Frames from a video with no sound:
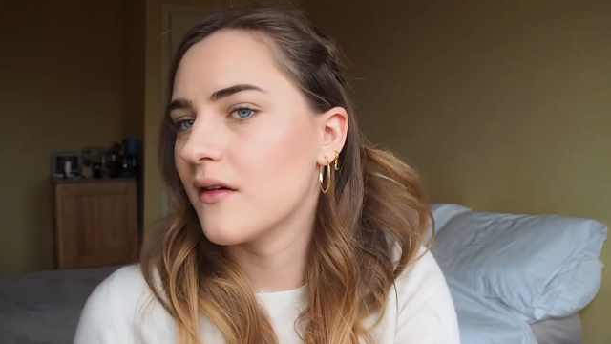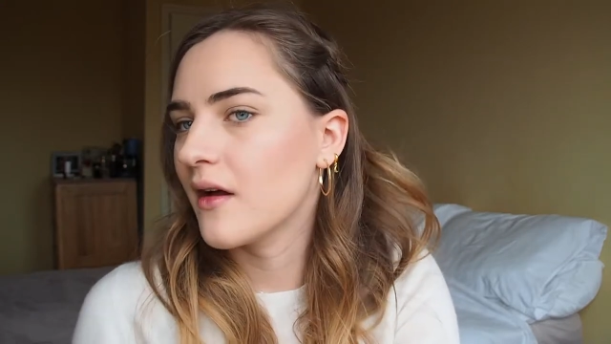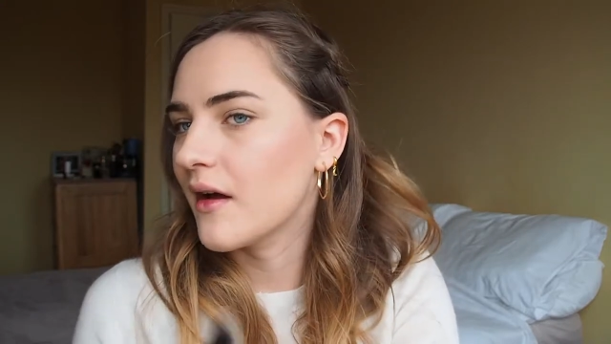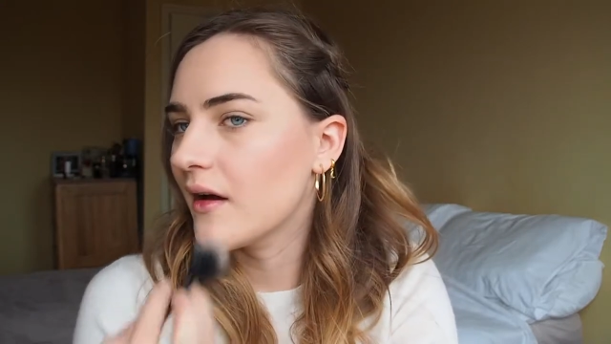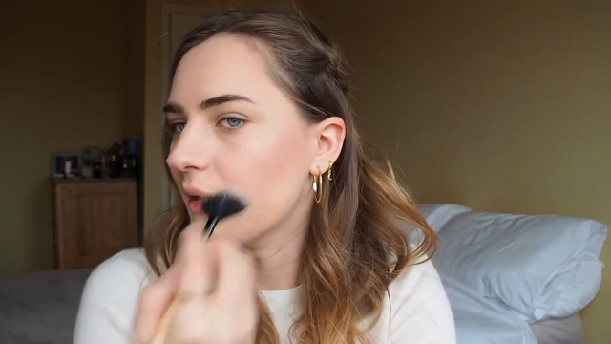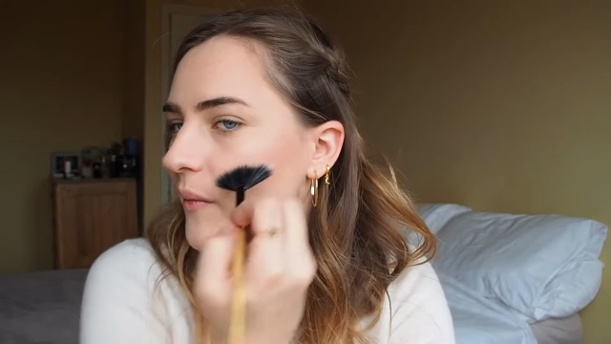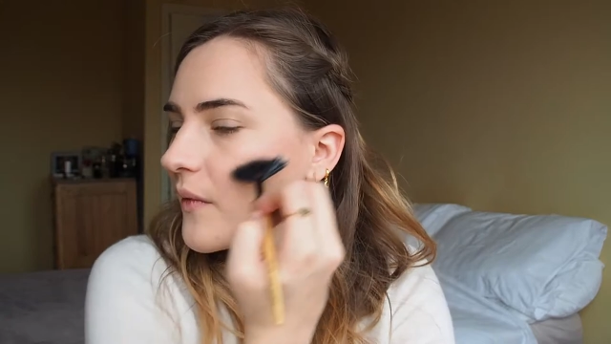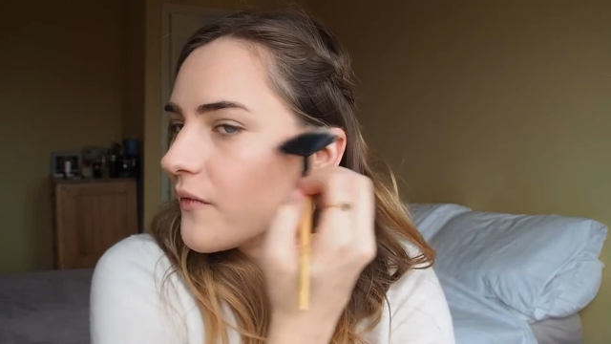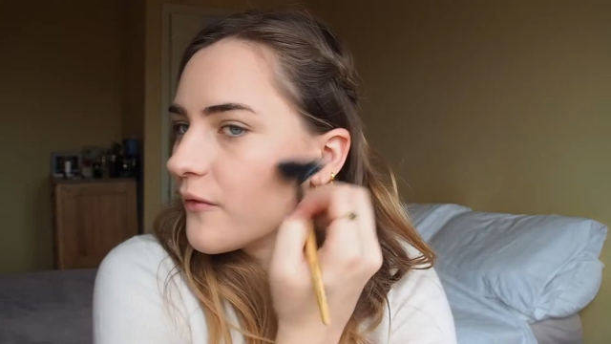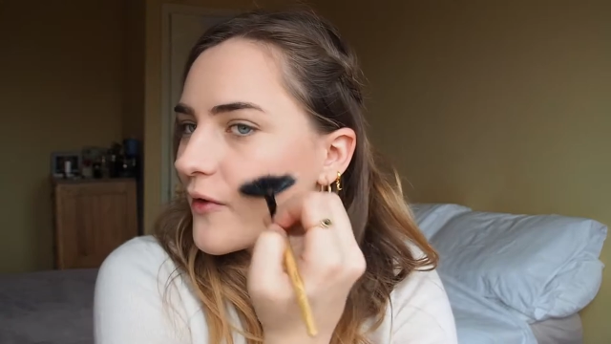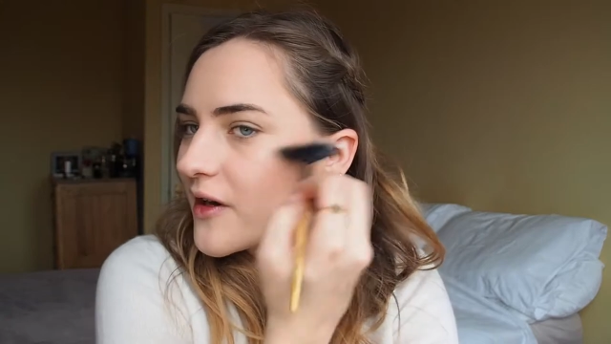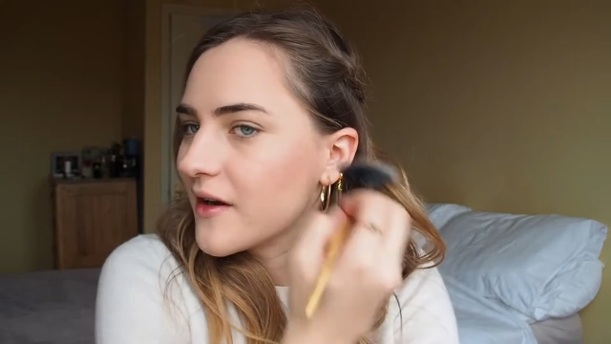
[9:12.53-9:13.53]
um,
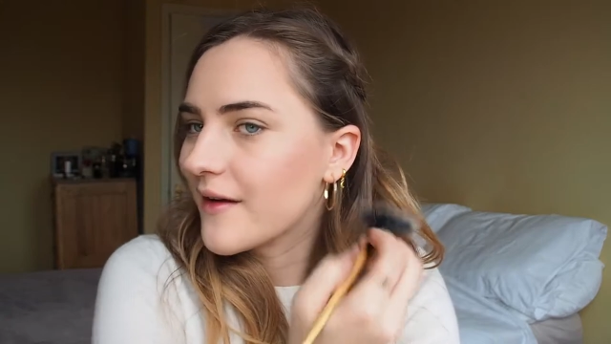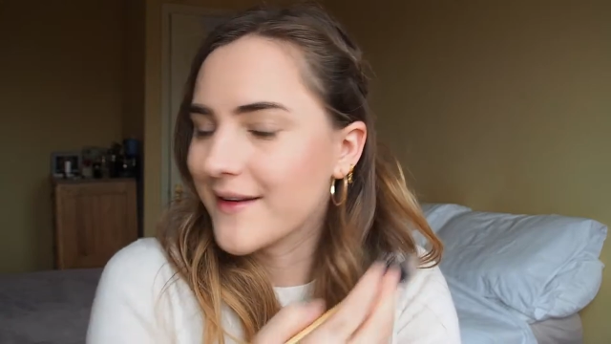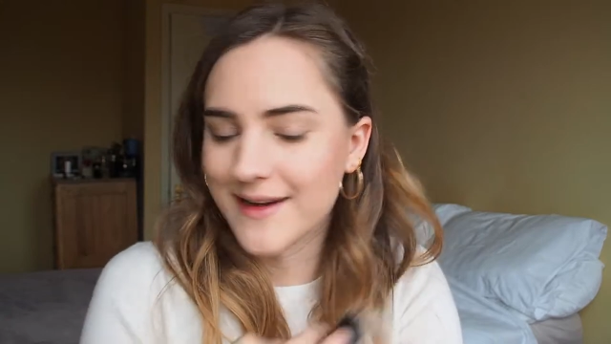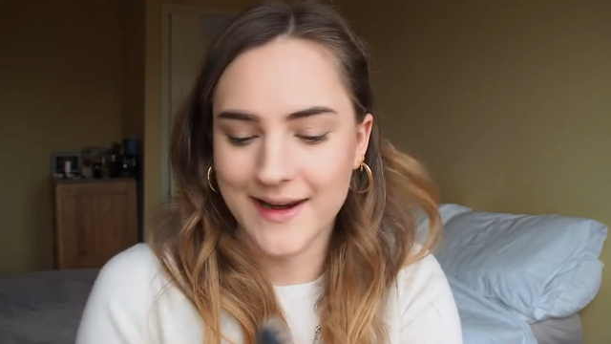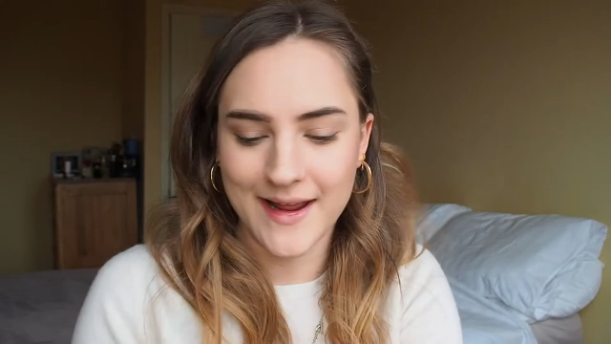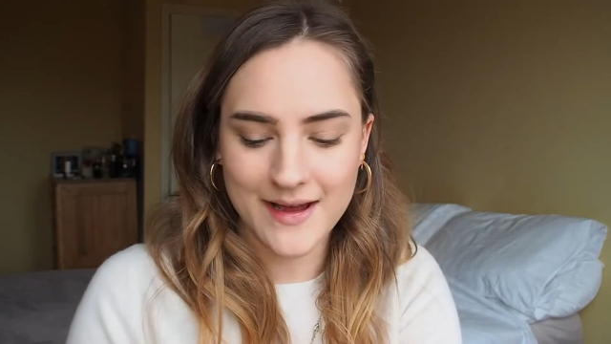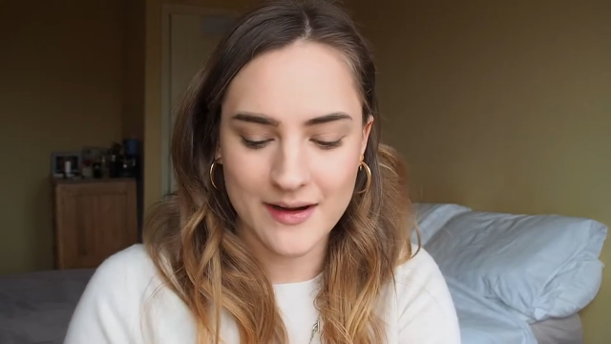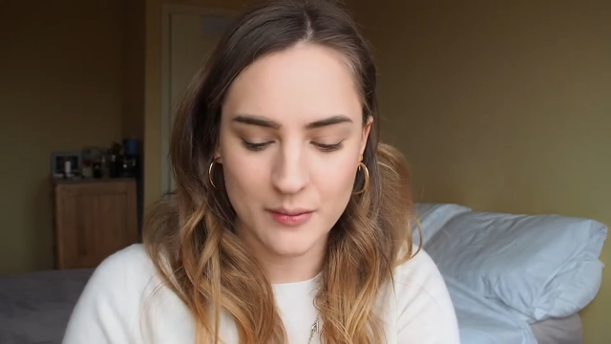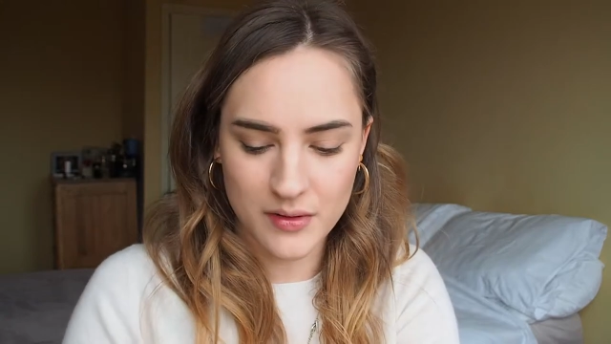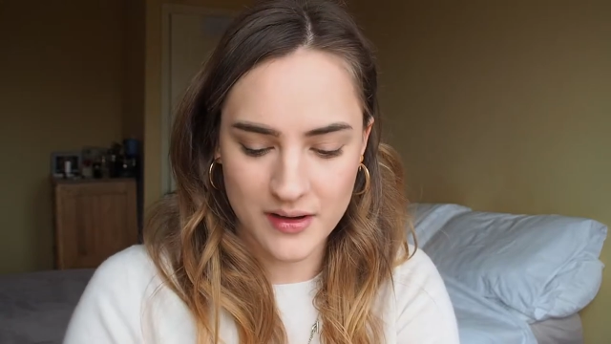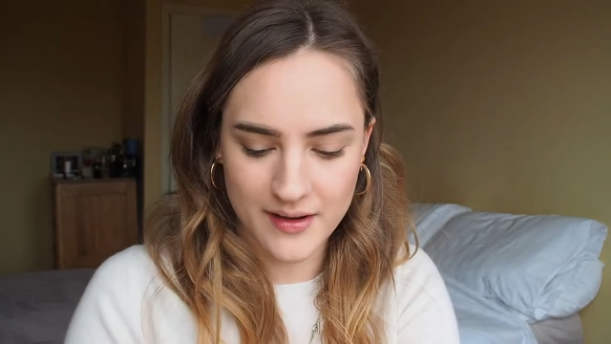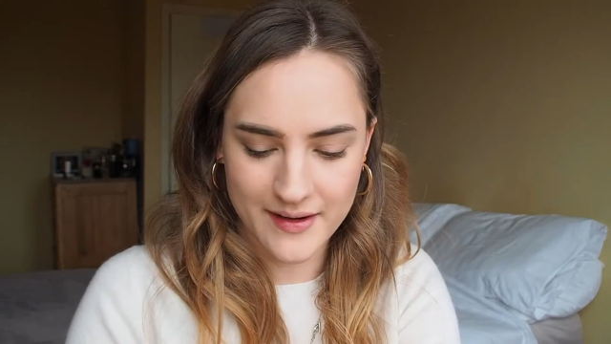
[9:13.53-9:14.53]
really light layer
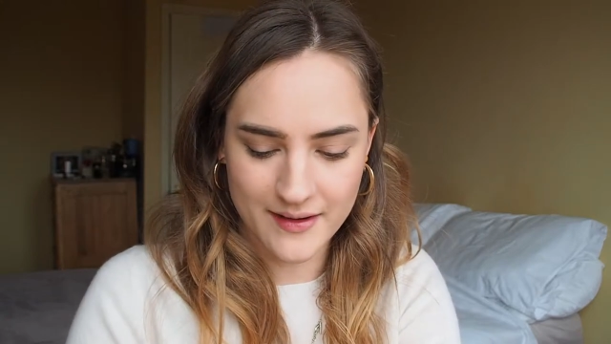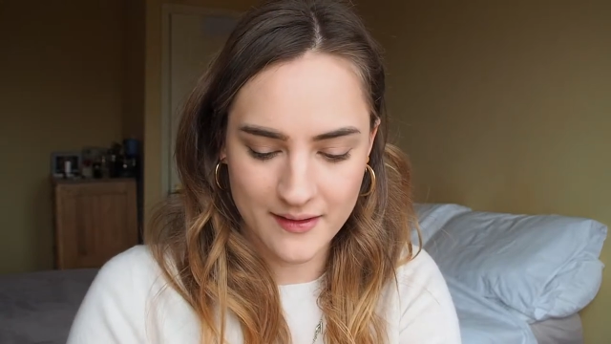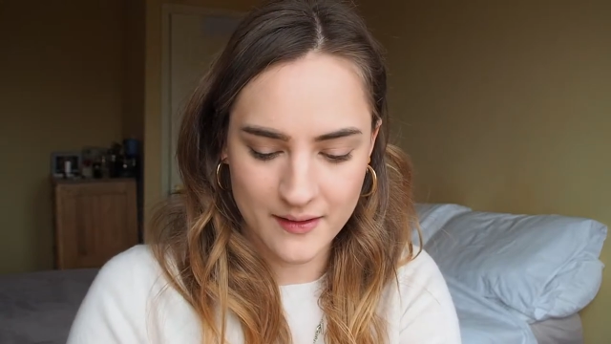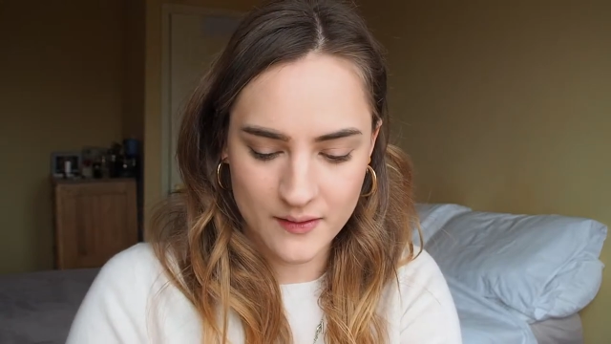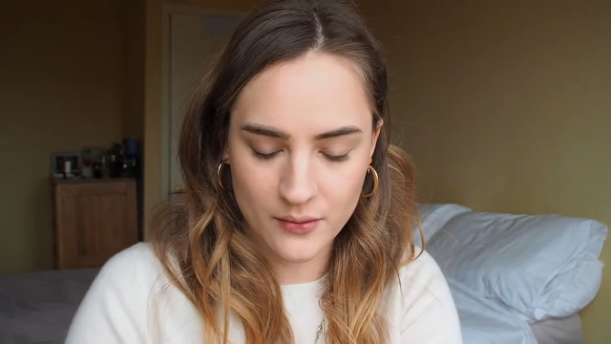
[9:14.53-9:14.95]
applied and it's